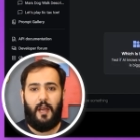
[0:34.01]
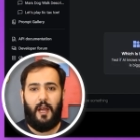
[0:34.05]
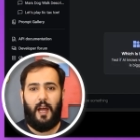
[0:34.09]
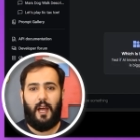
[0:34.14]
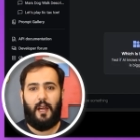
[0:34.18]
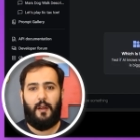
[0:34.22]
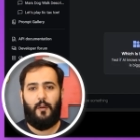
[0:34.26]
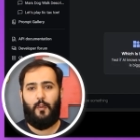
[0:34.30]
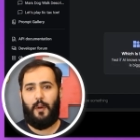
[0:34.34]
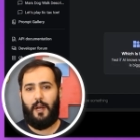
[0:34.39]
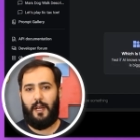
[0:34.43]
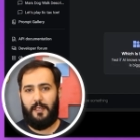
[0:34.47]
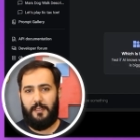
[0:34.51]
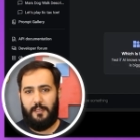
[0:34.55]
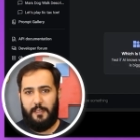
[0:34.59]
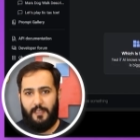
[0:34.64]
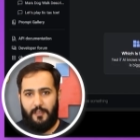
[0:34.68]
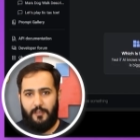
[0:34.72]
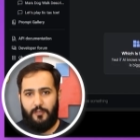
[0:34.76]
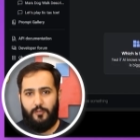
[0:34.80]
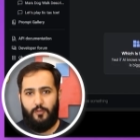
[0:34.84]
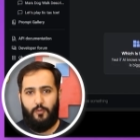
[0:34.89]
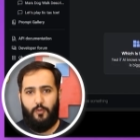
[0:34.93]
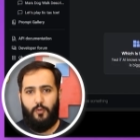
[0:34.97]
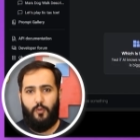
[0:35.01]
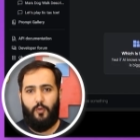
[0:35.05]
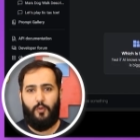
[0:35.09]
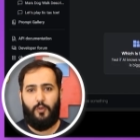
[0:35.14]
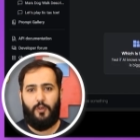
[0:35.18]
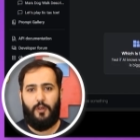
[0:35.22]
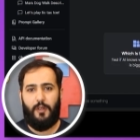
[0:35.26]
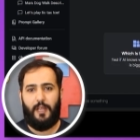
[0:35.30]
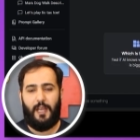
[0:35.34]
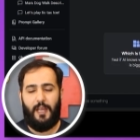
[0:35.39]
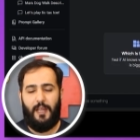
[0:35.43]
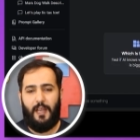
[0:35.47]
I went into
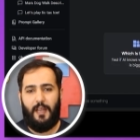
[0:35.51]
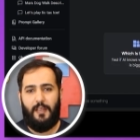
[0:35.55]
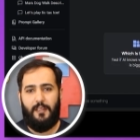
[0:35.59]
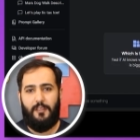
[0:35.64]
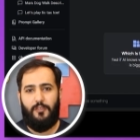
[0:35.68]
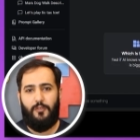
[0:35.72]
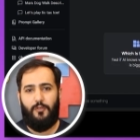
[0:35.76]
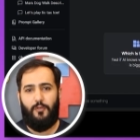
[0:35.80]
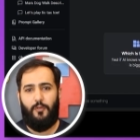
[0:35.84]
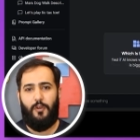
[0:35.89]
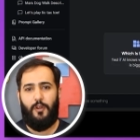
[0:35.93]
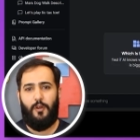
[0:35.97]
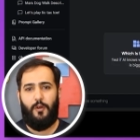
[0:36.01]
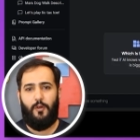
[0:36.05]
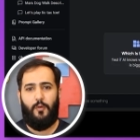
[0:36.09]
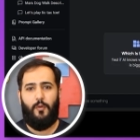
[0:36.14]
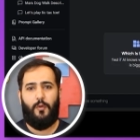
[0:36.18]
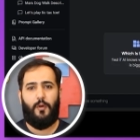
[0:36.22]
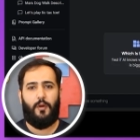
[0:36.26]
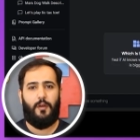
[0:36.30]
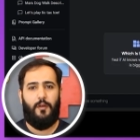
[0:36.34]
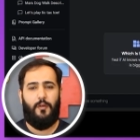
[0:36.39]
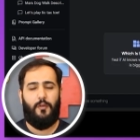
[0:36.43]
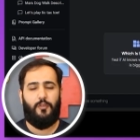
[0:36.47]
Google AI Studio,